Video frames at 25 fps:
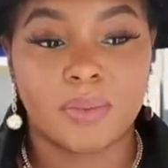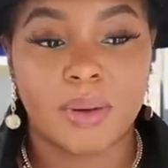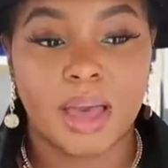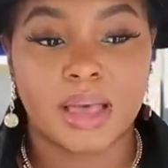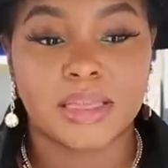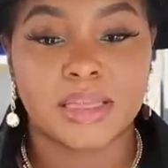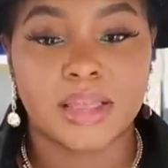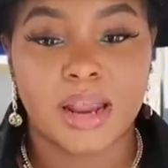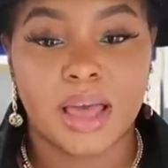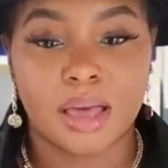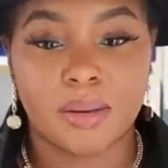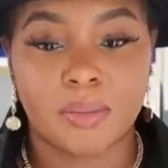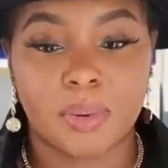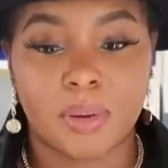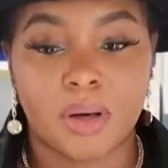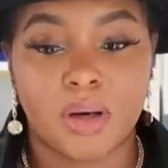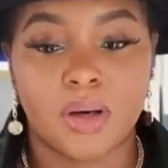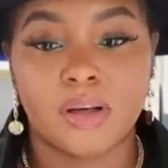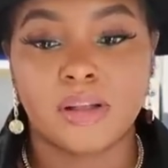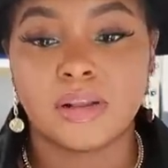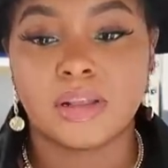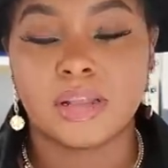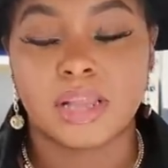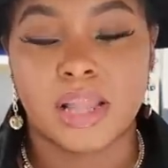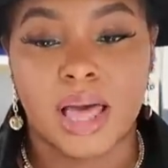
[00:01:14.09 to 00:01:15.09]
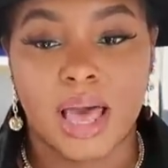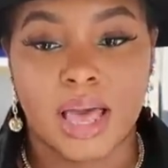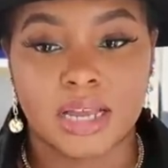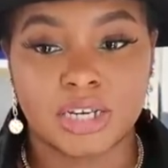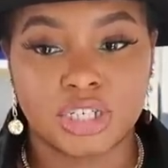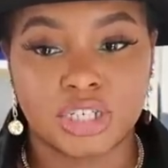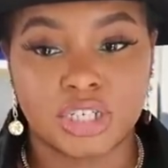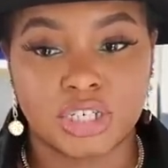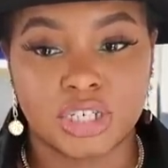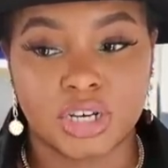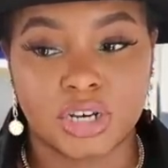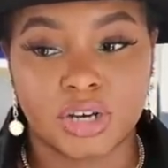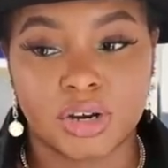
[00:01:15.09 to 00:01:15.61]
bag that I bought
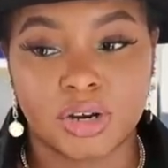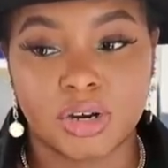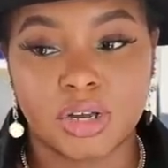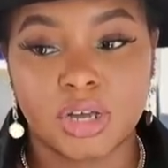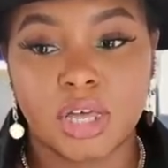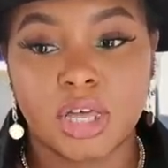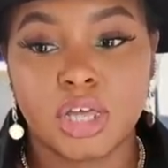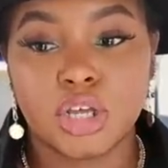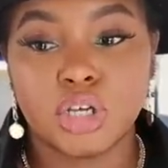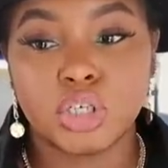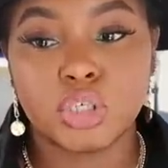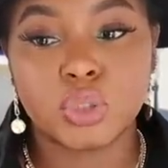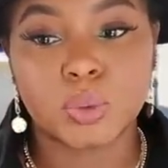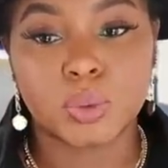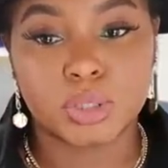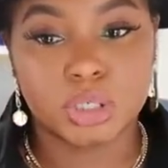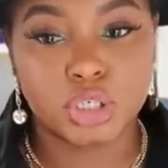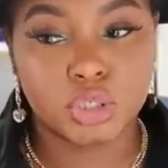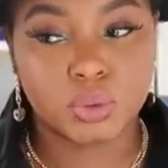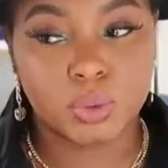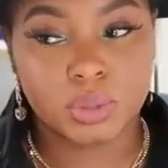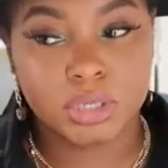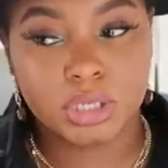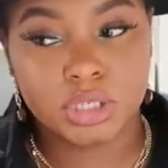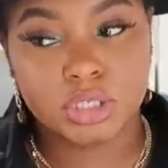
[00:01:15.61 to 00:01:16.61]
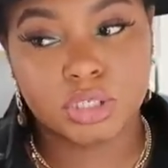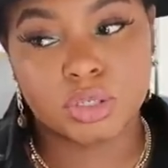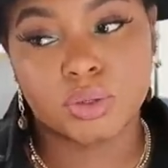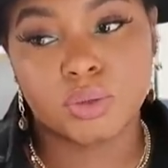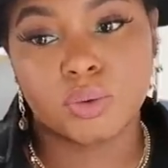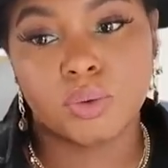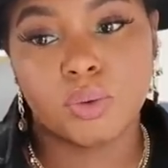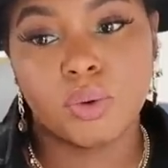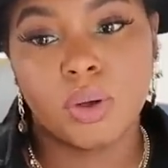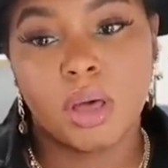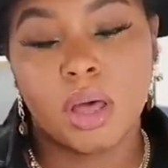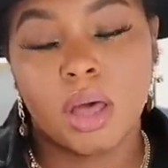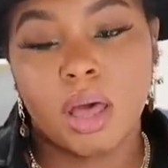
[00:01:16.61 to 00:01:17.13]
last year,
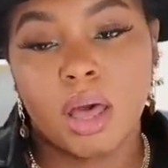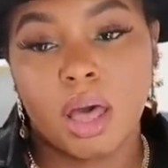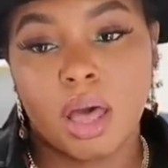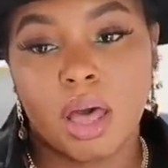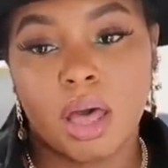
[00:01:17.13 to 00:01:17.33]
2022.